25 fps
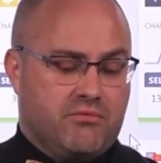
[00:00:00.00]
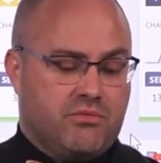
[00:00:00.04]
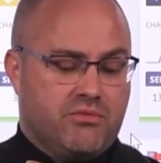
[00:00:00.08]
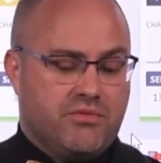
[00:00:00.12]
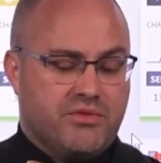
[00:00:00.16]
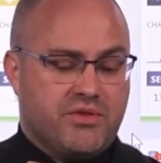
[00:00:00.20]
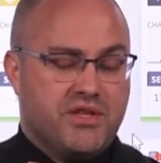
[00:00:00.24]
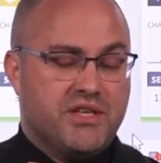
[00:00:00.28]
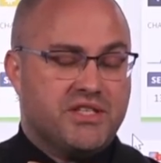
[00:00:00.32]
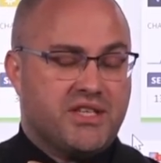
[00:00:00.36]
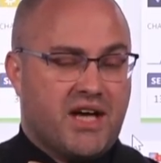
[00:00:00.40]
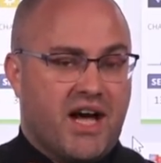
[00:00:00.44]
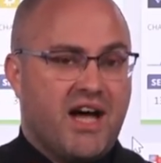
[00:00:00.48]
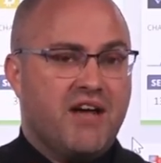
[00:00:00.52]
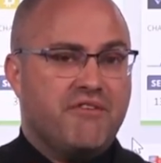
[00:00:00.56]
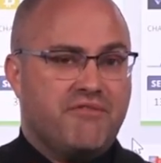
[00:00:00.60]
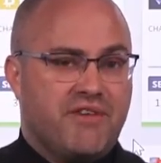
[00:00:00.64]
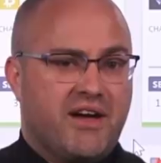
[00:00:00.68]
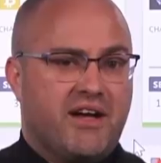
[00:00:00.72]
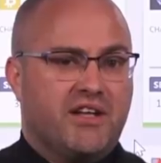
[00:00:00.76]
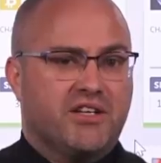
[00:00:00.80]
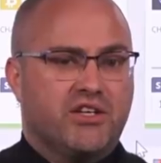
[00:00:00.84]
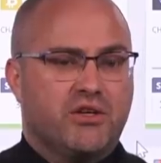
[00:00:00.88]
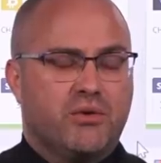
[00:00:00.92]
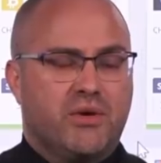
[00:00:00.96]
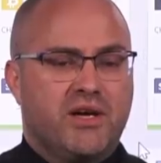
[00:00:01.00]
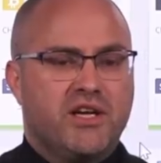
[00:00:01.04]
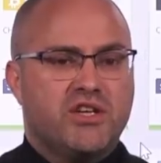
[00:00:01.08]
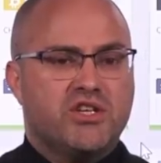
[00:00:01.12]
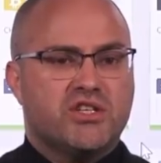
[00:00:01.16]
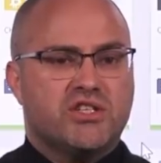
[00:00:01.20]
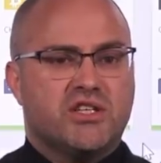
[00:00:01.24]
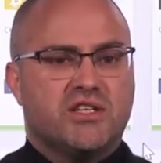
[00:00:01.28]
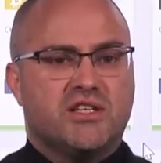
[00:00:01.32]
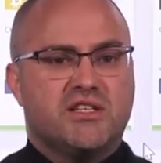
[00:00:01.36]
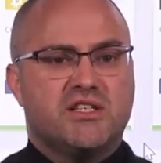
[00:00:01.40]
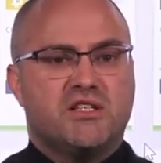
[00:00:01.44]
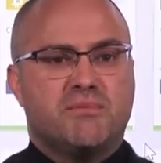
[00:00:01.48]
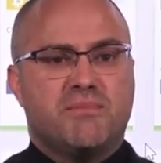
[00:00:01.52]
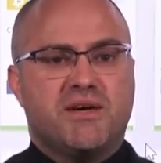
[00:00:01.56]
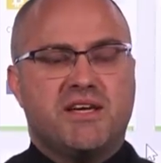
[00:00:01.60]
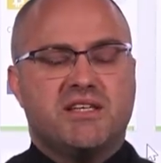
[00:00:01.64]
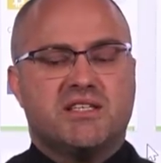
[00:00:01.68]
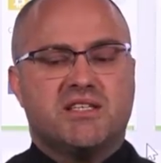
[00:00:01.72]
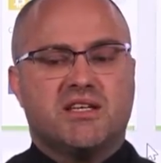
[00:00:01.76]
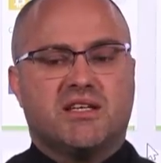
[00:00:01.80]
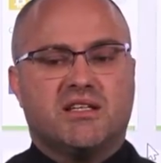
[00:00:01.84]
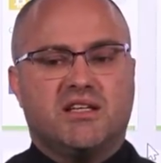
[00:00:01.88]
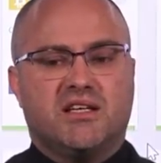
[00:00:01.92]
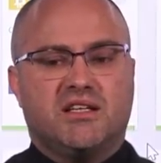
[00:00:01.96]
this high valuation is
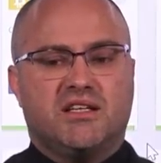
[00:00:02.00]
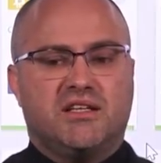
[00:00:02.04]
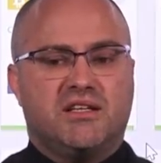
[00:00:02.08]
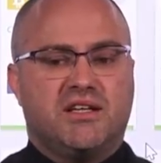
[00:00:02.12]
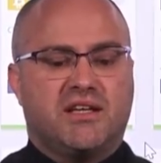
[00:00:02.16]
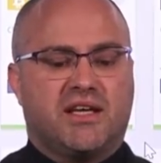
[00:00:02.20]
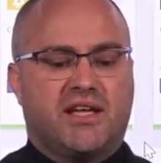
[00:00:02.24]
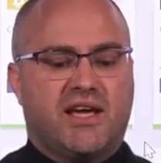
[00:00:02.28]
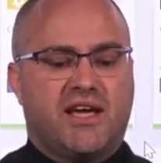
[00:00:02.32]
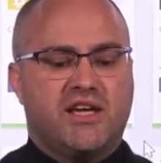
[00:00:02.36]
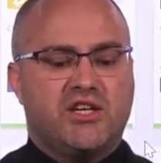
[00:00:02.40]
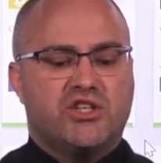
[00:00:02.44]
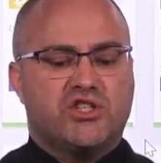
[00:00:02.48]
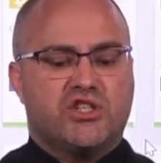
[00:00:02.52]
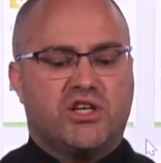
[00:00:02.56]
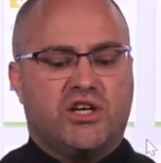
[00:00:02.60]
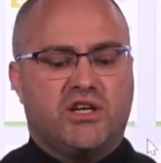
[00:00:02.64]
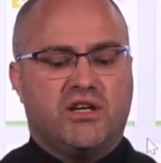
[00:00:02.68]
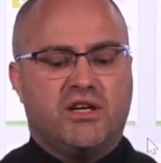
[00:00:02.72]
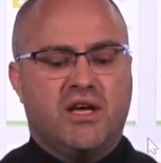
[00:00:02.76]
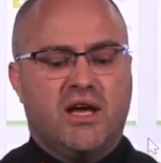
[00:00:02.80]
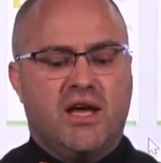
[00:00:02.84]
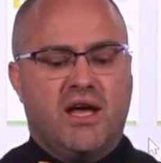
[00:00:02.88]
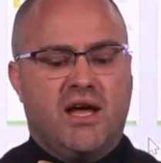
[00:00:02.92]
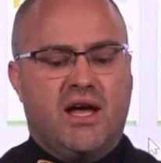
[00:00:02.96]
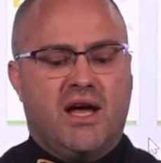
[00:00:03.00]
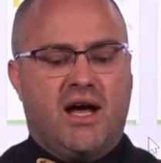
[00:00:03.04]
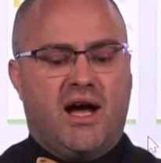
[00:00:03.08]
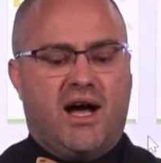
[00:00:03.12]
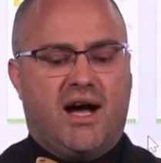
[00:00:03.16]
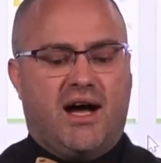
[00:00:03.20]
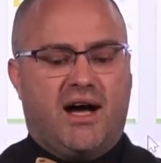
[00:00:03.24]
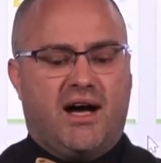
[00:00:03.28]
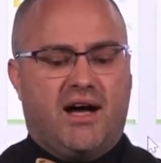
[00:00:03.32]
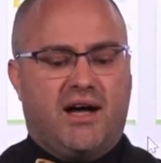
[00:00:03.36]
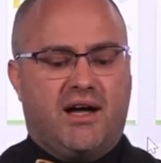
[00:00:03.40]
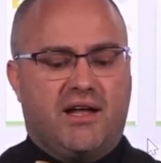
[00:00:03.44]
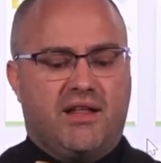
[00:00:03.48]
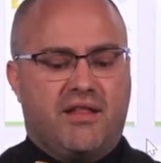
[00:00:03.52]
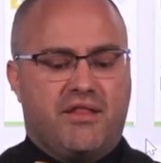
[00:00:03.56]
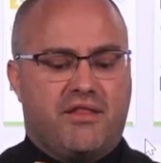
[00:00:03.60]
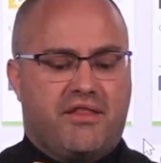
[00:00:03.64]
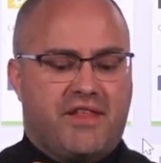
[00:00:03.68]
basically an indication uh,